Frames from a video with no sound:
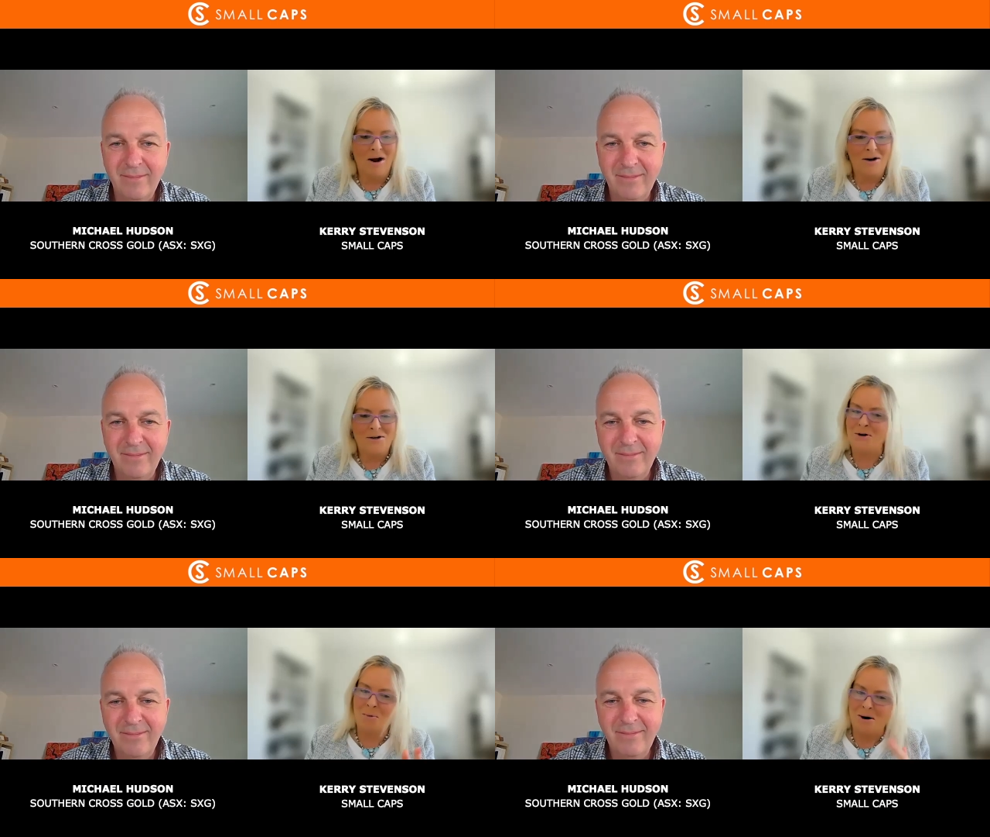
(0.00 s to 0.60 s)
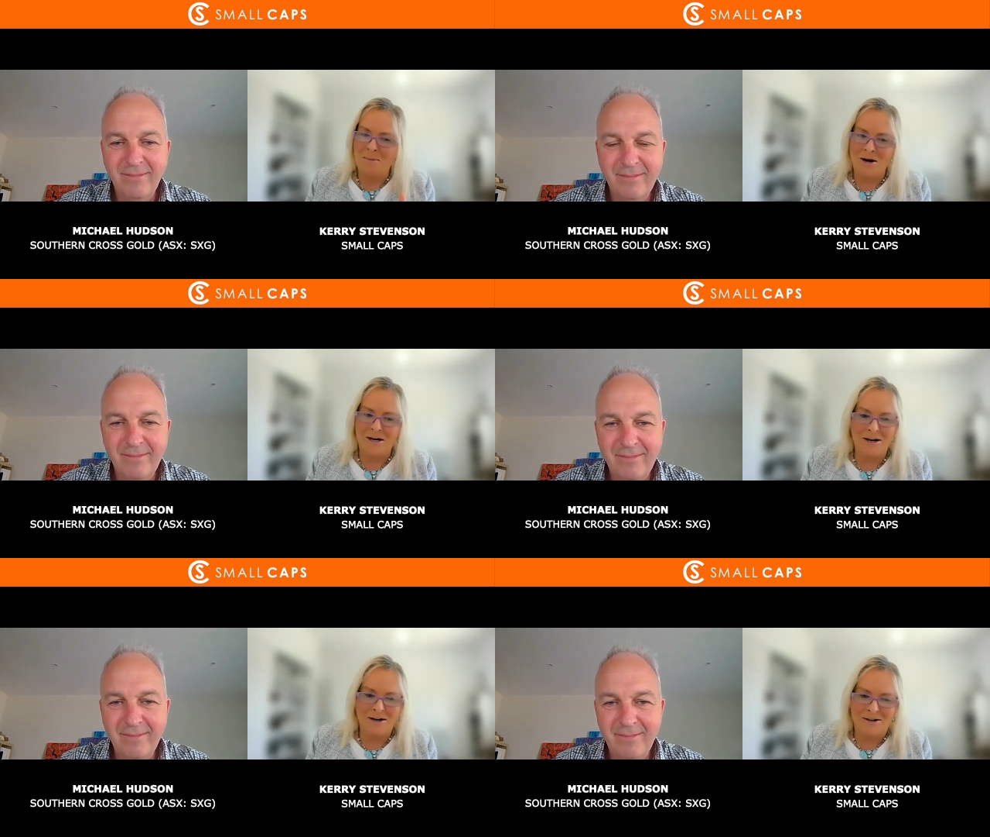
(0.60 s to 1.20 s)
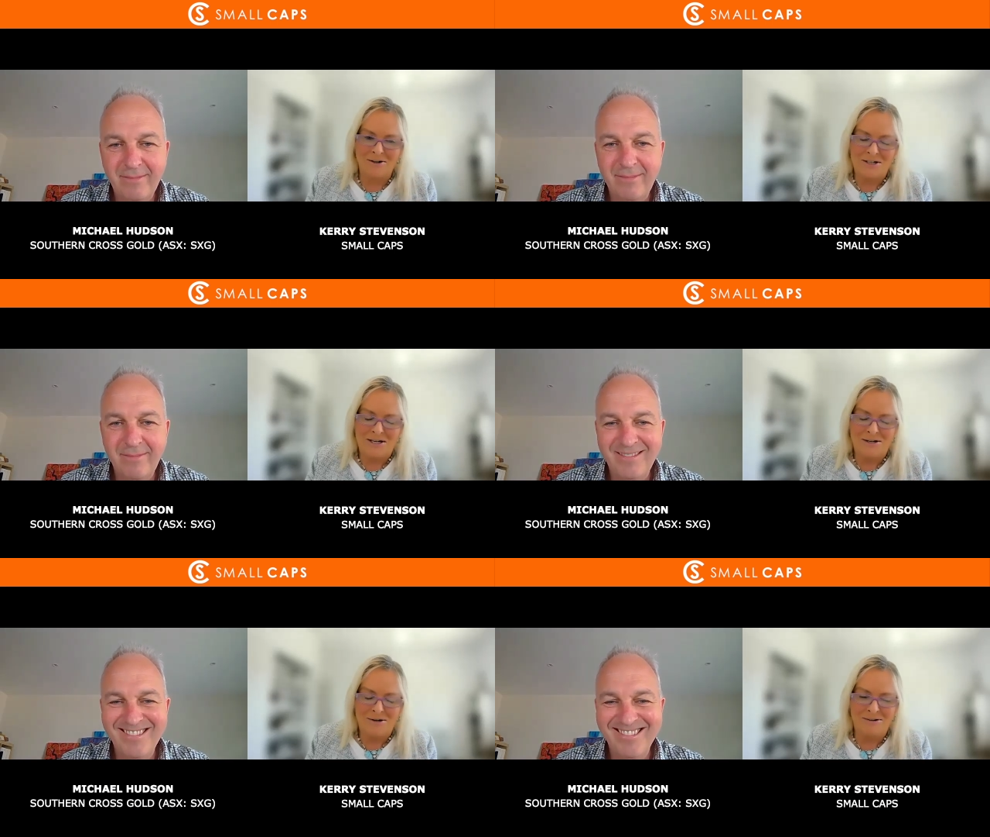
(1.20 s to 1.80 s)
Speaker 1: Uh, you know what I'm like. I like to
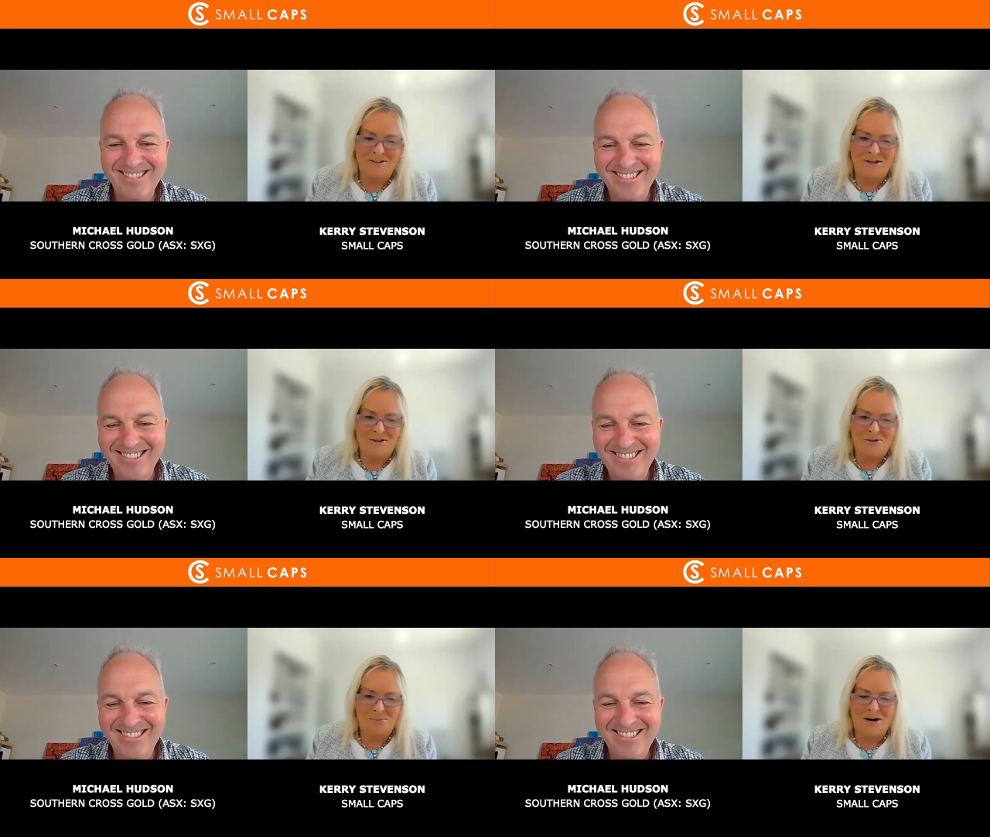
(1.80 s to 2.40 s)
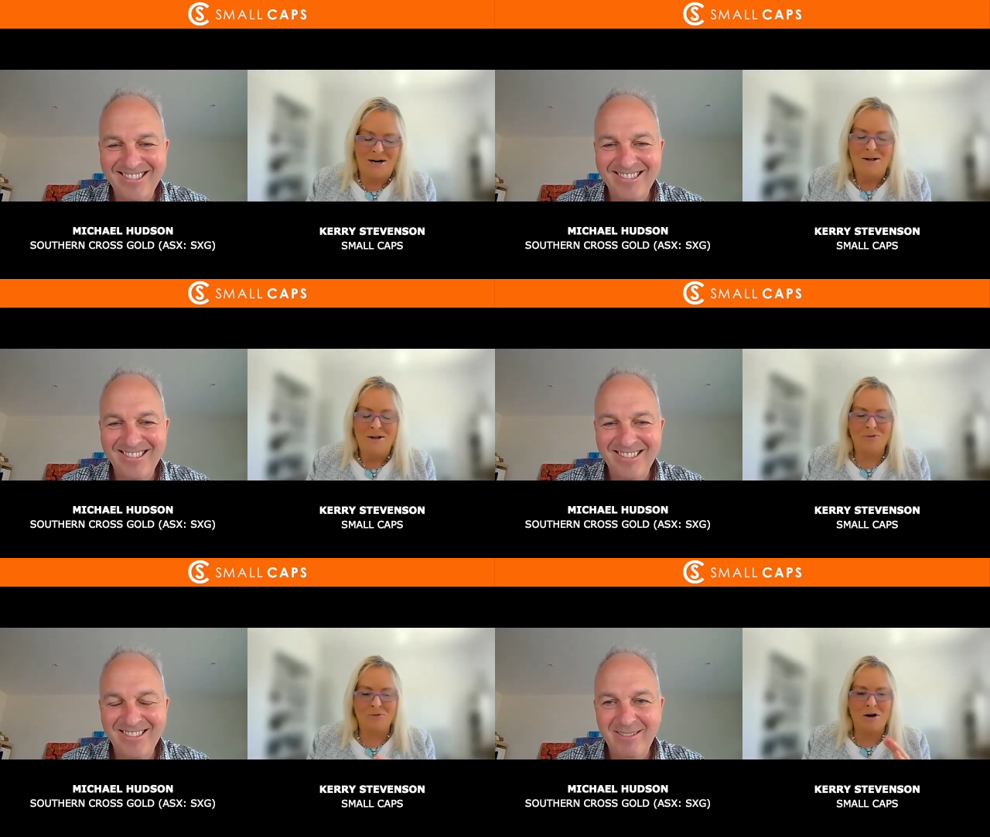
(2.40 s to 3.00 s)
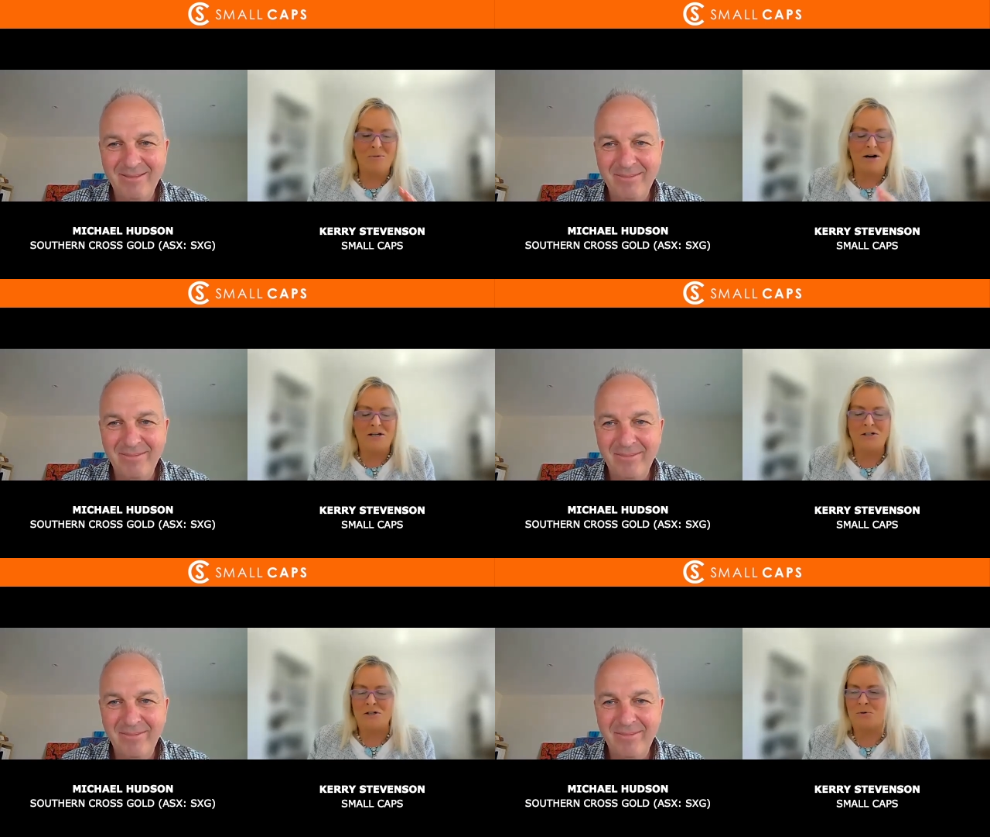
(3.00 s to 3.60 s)
end th- this way. Three
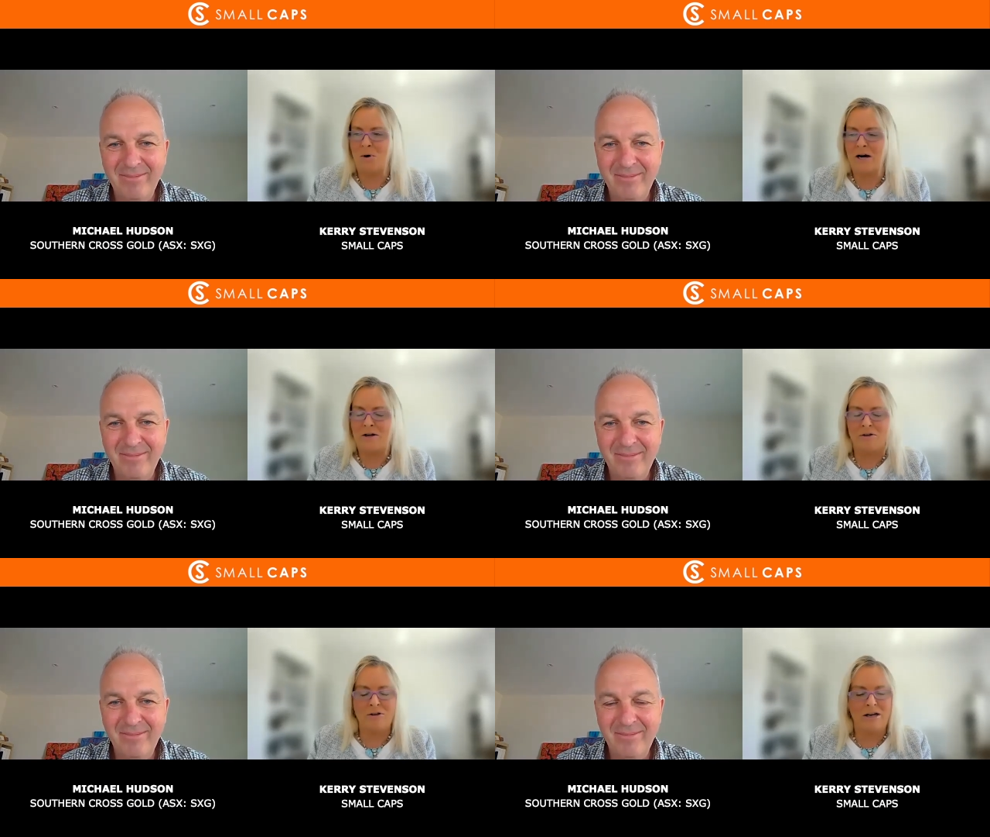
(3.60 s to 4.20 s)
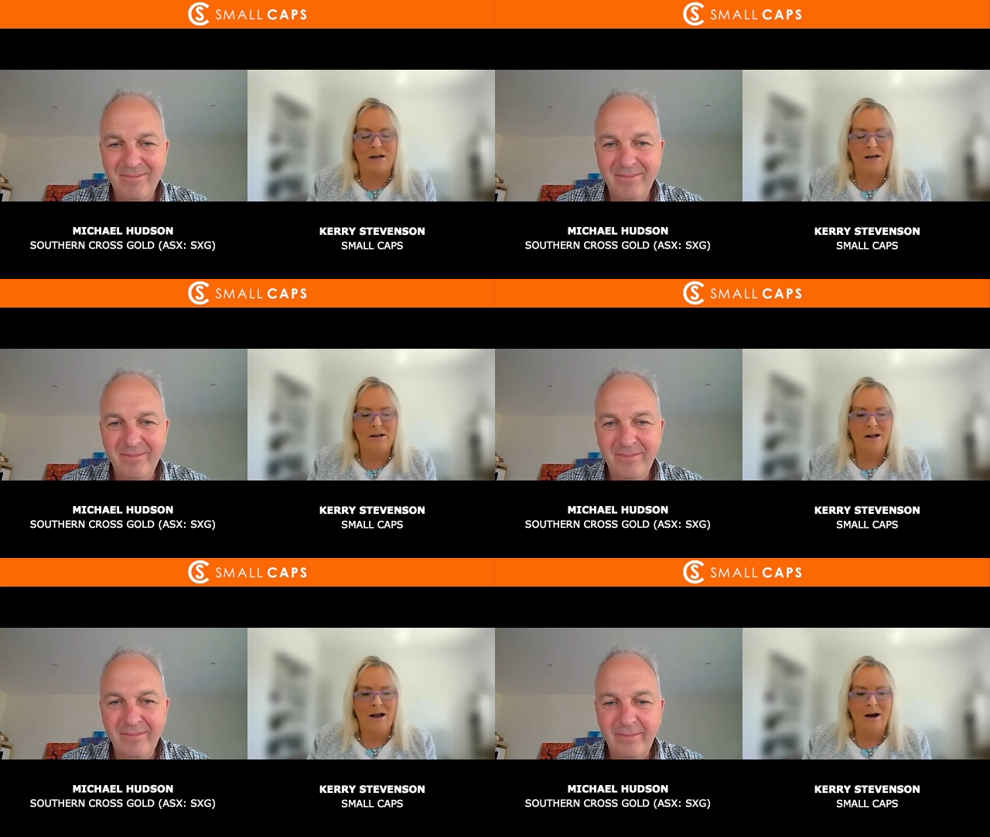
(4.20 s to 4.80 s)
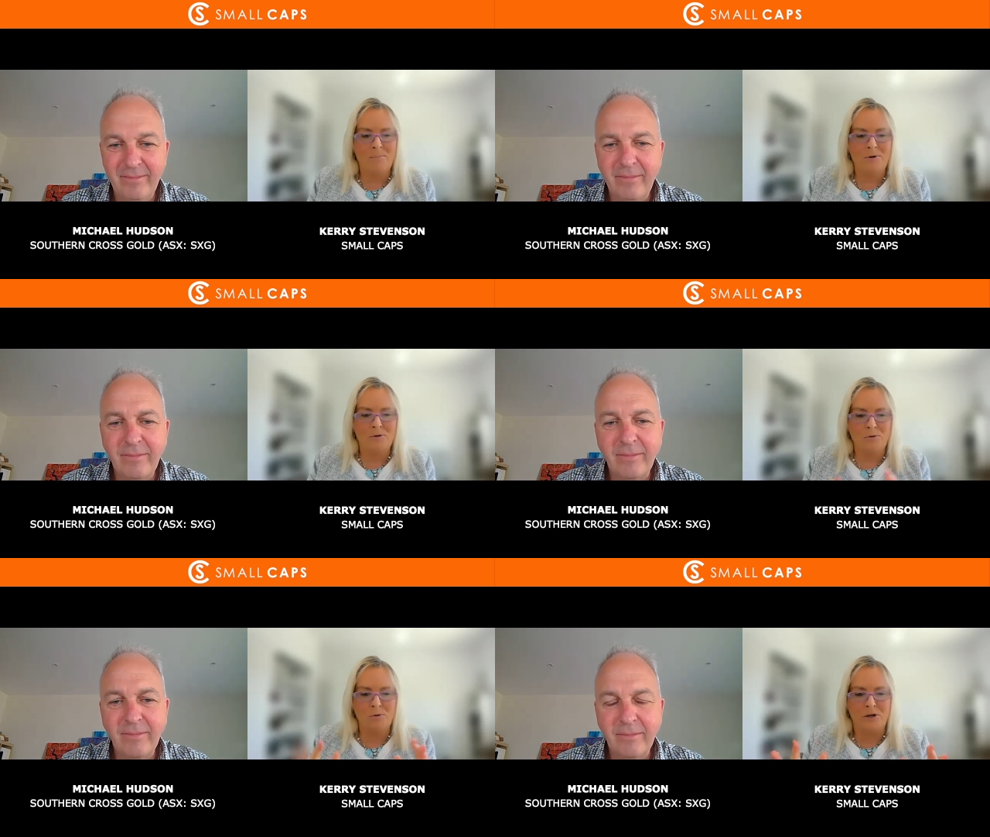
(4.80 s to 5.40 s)
reasons why you think our
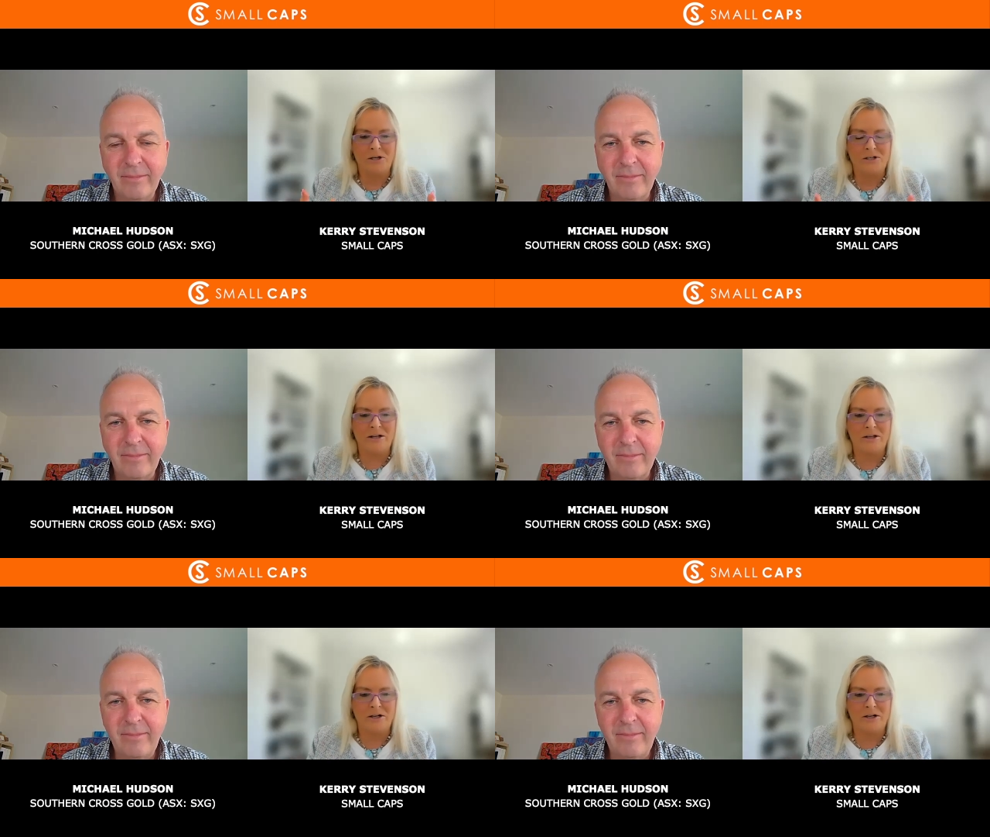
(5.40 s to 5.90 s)
beautiful audience out